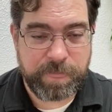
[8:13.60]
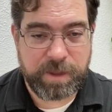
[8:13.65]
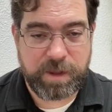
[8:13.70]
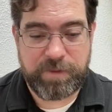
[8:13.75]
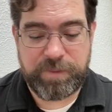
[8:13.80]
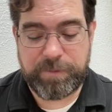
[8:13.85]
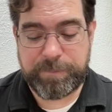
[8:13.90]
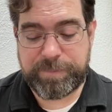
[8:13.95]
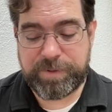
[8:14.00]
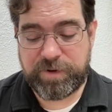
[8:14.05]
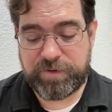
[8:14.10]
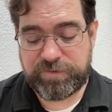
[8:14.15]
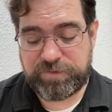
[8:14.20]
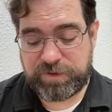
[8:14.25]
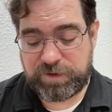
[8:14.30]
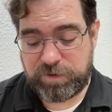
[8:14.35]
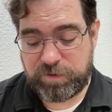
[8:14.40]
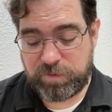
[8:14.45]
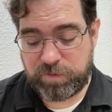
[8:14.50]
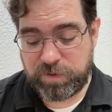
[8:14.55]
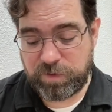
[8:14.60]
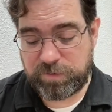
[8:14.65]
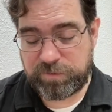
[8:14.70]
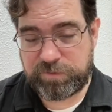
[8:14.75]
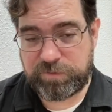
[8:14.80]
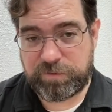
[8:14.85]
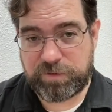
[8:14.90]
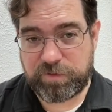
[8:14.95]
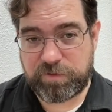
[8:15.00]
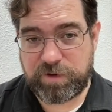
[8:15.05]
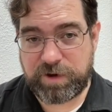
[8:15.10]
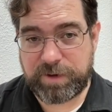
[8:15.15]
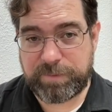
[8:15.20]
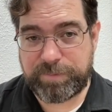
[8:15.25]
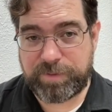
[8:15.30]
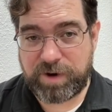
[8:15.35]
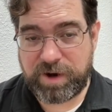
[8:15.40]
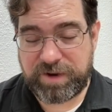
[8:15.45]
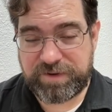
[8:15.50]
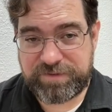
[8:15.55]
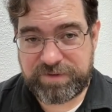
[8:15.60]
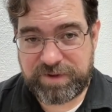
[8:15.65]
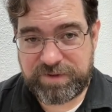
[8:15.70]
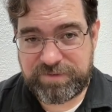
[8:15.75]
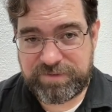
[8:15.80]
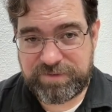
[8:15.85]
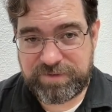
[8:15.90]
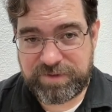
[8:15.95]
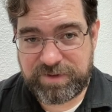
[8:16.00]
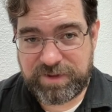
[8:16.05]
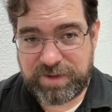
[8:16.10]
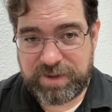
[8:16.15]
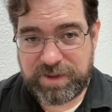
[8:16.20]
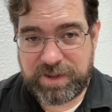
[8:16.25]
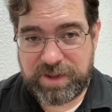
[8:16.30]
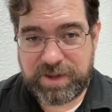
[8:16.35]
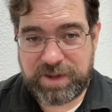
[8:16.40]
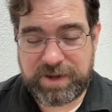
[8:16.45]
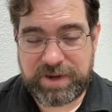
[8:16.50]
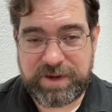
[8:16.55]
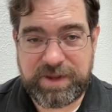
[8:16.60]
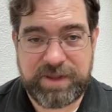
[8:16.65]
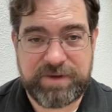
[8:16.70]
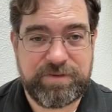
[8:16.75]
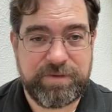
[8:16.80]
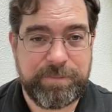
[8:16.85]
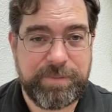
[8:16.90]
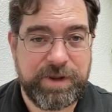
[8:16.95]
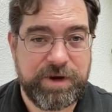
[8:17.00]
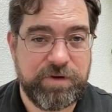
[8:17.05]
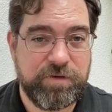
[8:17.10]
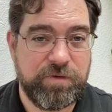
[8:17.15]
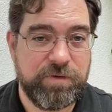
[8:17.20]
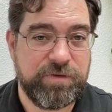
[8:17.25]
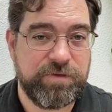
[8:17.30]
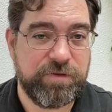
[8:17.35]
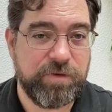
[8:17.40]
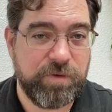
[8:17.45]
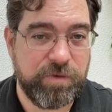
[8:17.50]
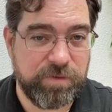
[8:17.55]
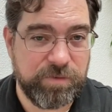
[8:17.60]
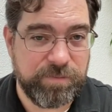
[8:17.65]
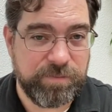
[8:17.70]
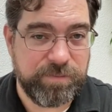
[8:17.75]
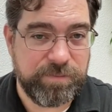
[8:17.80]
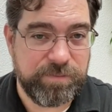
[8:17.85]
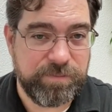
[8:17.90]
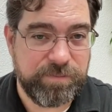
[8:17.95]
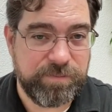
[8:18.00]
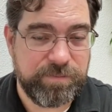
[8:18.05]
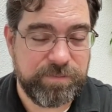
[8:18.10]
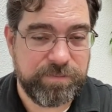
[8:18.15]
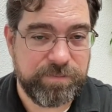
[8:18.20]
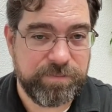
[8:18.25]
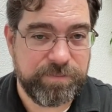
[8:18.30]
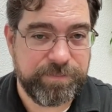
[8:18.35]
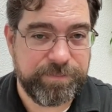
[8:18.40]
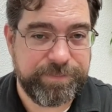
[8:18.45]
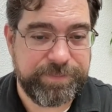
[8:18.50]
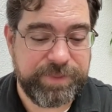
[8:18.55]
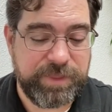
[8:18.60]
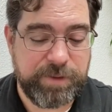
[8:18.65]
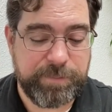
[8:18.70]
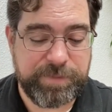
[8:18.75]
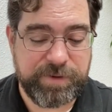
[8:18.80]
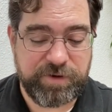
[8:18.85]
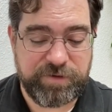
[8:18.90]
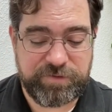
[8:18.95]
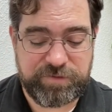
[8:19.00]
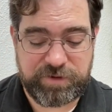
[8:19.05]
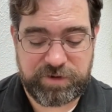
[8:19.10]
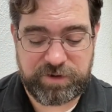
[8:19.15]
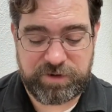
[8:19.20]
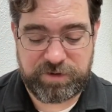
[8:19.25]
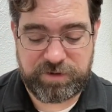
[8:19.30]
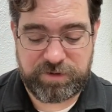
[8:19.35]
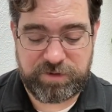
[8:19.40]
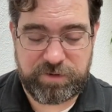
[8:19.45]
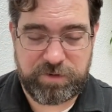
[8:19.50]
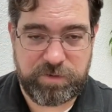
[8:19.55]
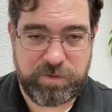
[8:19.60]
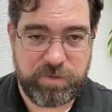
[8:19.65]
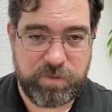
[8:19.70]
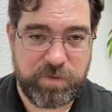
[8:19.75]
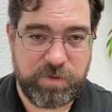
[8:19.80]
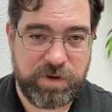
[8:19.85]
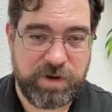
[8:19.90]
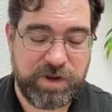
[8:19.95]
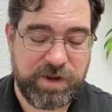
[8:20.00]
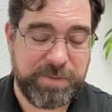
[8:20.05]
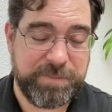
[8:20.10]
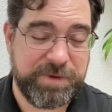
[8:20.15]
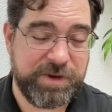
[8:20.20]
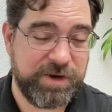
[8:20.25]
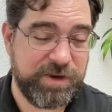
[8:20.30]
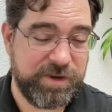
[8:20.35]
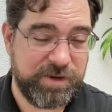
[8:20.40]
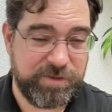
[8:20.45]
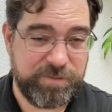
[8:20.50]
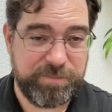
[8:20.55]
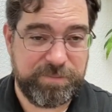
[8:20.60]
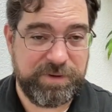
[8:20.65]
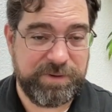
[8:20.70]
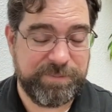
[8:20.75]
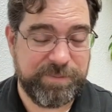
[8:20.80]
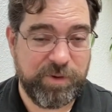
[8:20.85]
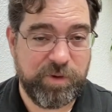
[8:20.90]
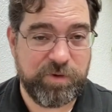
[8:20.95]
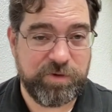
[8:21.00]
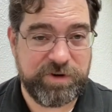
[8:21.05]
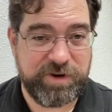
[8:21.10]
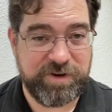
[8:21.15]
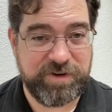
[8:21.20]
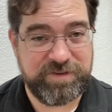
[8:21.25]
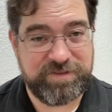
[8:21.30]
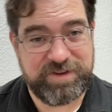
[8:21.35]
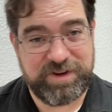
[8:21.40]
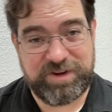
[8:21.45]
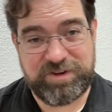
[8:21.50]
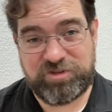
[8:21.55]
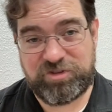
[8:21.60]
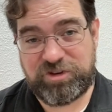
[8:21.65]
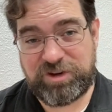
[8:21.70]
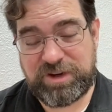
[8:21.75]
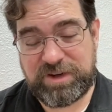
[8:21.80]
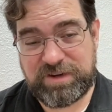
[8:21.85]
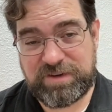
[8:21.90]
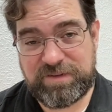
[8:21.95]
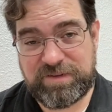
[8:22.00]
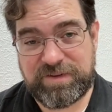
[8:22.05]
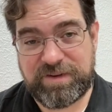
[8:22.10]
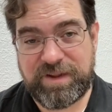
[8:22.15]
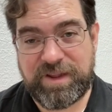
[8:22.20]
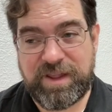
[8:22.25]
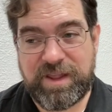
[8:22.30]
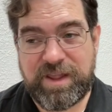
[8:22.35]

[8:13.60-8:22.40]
The person who goes through the correct process gets a better result. The person who, I'm going to be bold here and say cheats